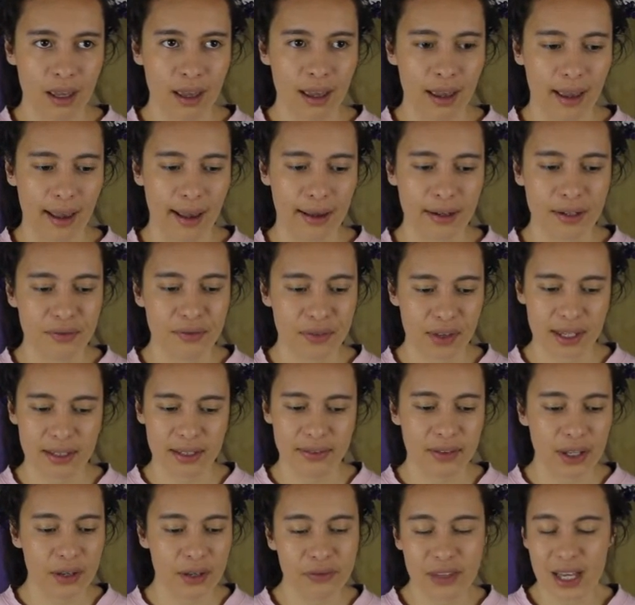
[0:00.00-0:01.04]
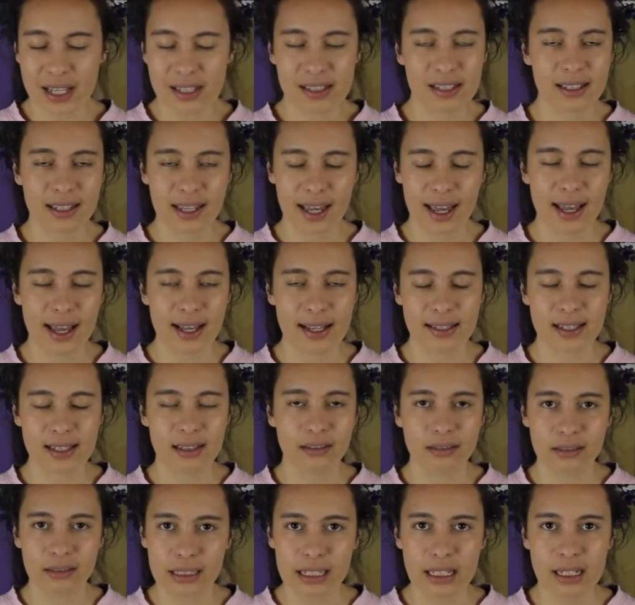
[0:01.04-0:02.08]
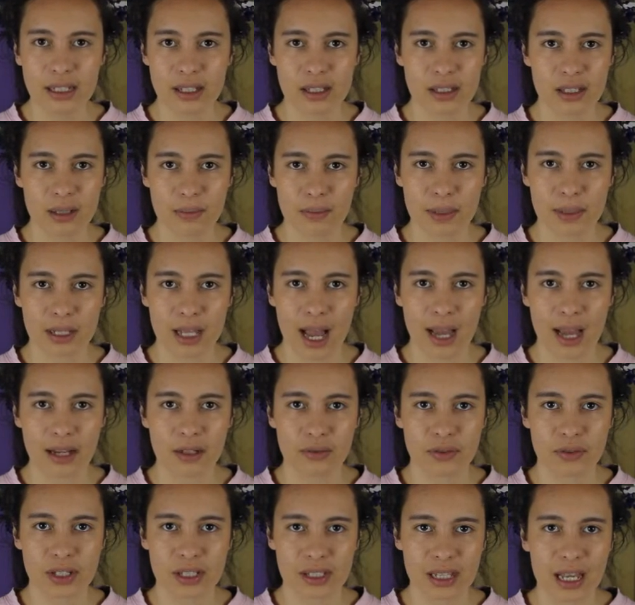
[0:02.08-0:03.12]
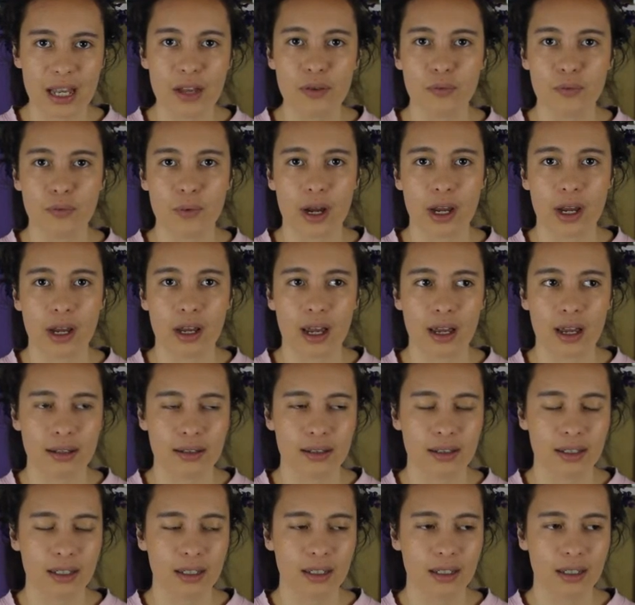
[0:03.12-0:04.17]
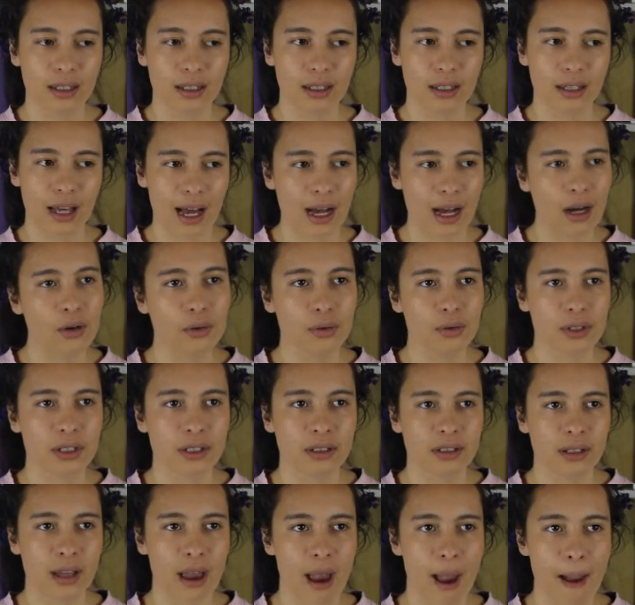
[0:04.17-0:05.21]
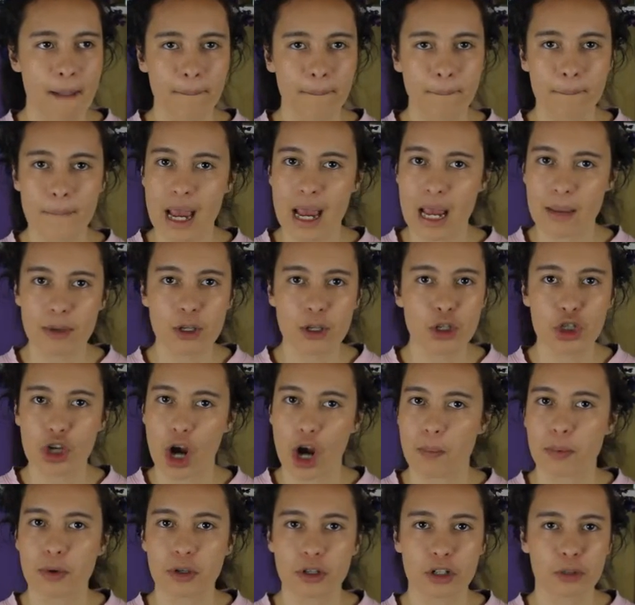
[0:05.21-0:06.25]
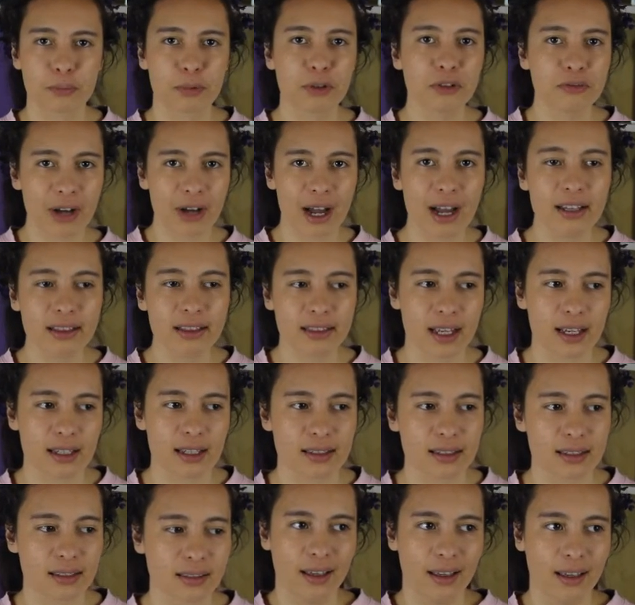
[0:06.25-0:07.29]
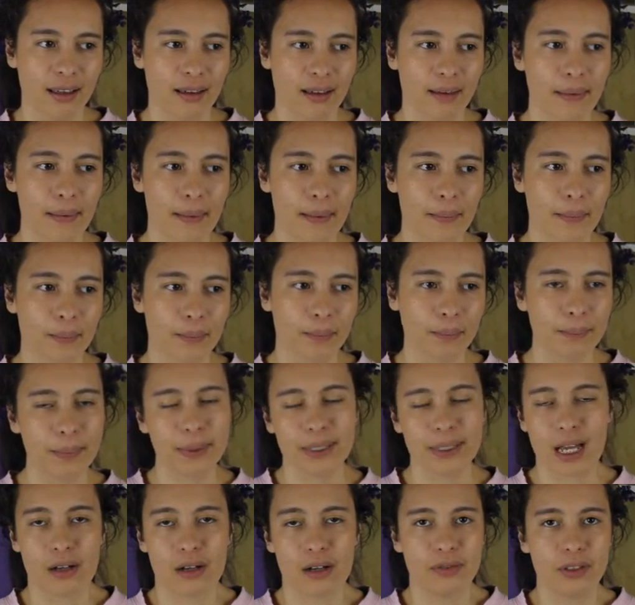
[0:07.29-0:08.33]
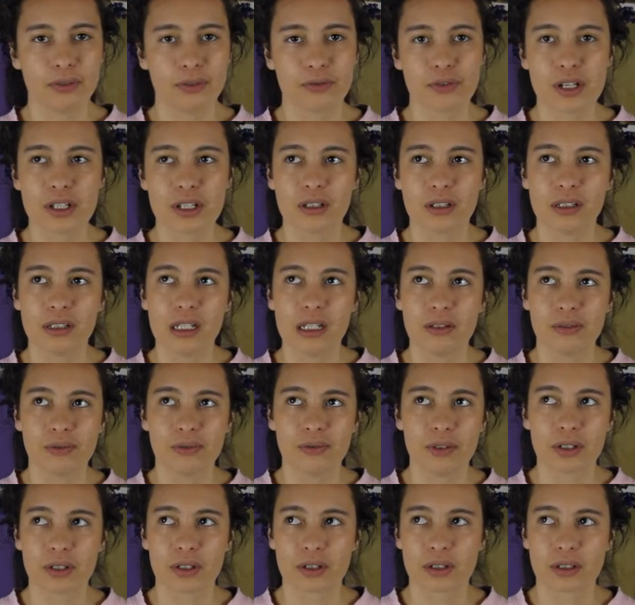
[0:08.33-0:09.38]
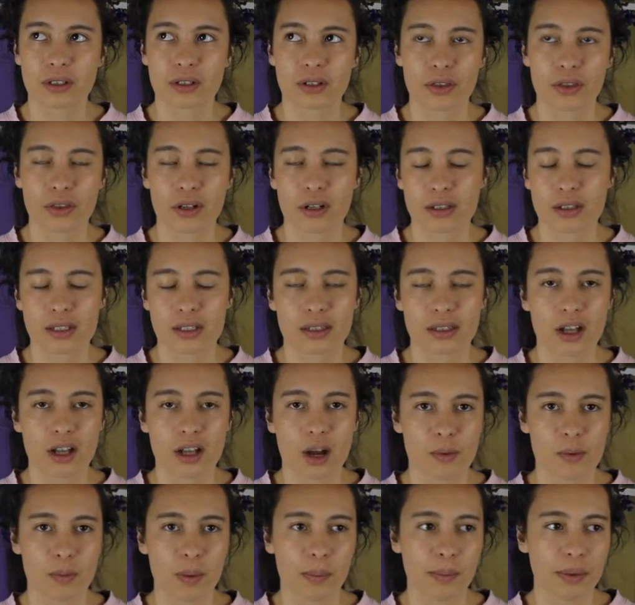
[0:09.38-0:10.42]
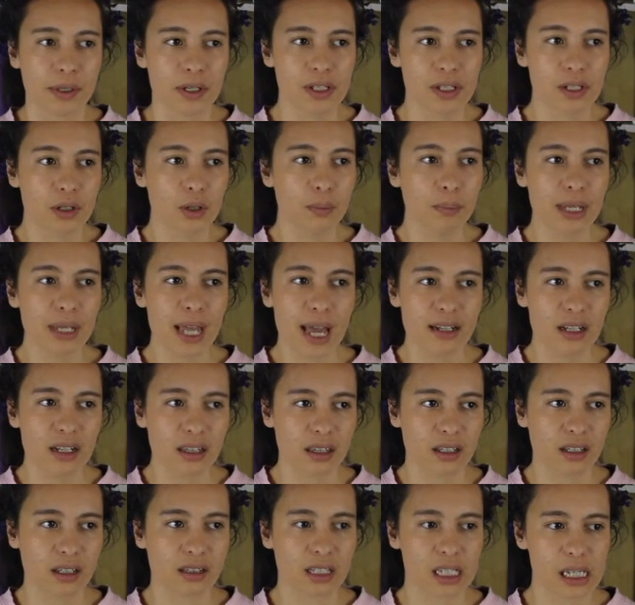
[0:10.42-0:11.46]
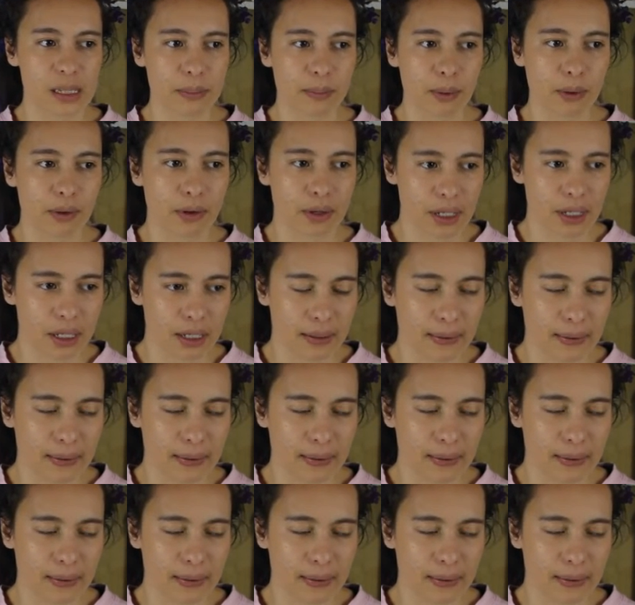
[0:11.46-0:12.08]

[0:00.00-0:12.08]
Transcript: if that's the case, they'll need some kind of safe way out, and maybe Chopper could provide that. But yeah, feel free to leave your thoughts in the comments below, because it could be anything at this point.